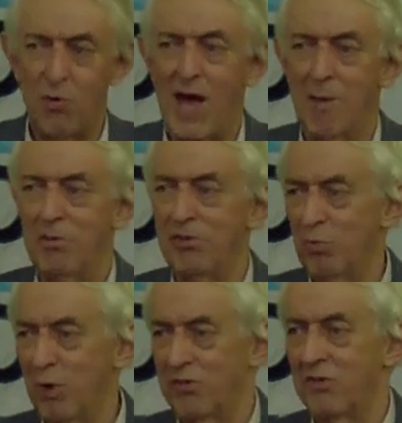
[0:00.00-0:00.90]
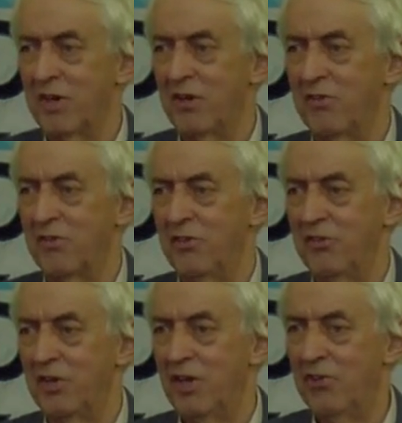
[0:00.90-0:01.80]
happen to Western
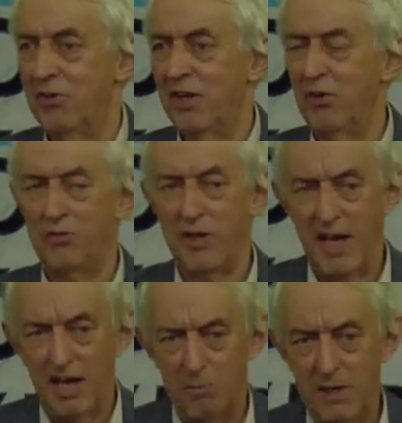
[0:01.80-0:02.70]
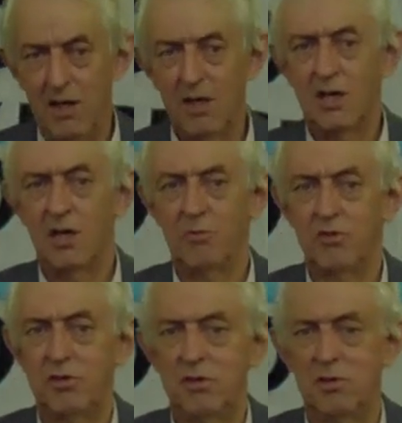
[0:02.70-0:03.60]
countries. So in other words, the enemy comes
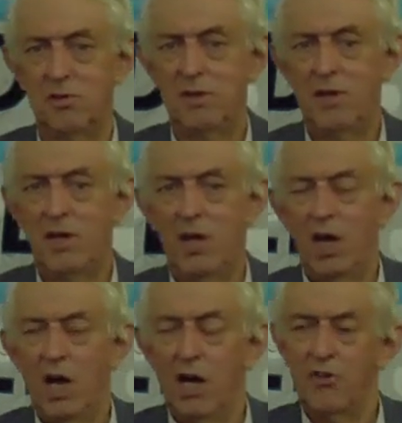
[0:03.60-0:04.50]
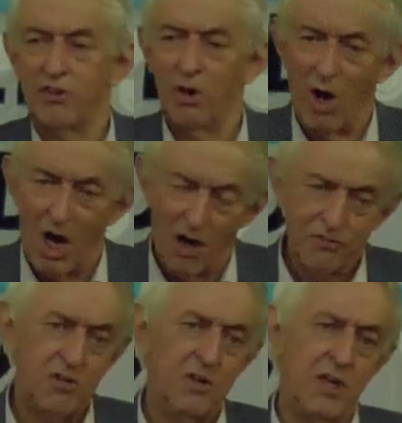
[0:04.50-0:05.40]
to you. And so
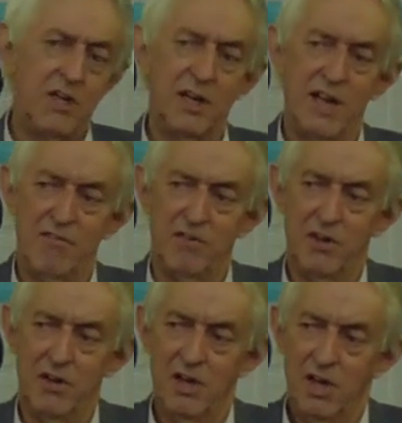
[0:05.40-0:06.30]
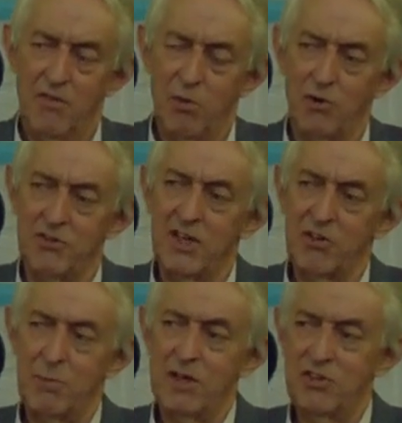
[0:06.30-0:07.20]
after 9/11, there was an
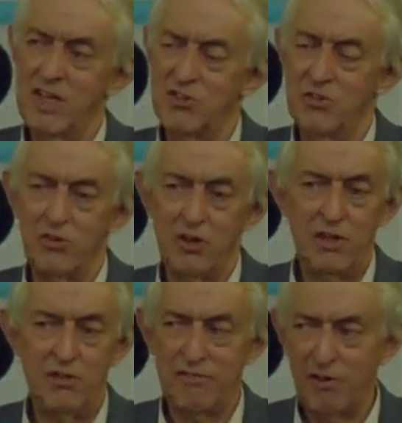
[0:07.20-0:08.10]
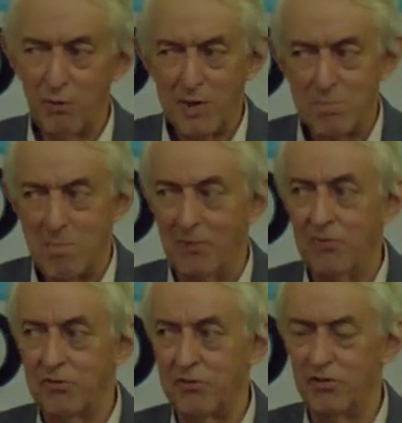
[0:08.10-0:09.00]
expectation that in the following
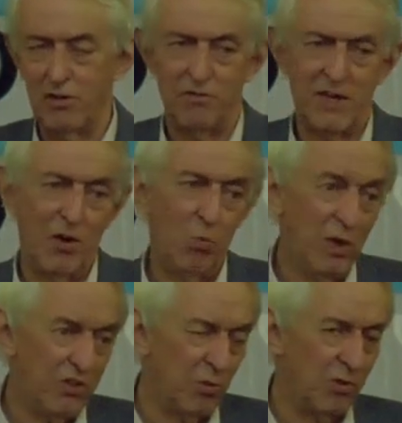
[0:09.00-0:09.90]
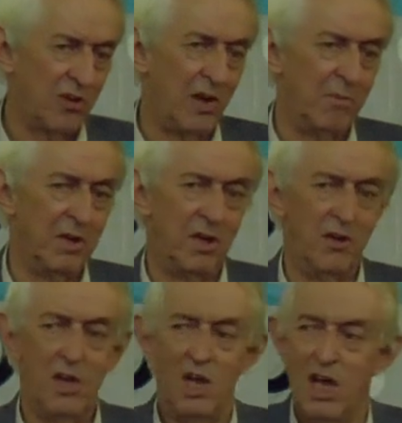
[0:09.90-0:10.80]
months, and don't forget winter was coming
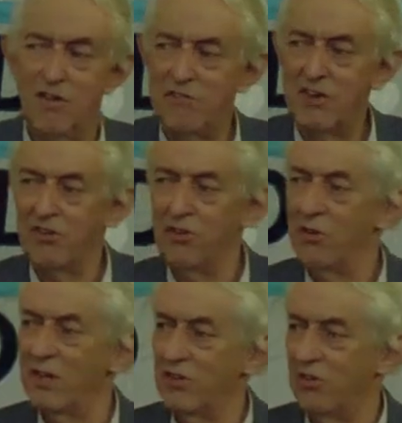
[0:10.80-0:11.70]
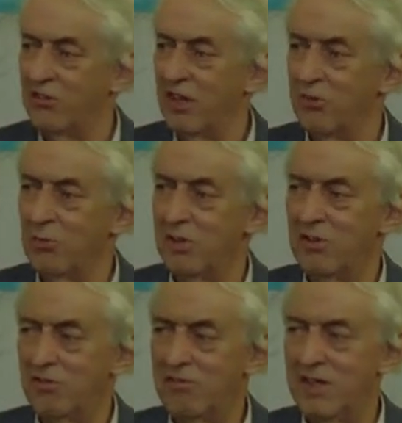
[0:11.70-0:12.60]
on, eventually the United States would
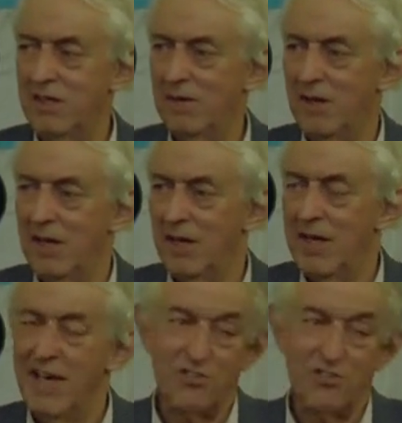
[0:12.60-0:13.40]
intervene. It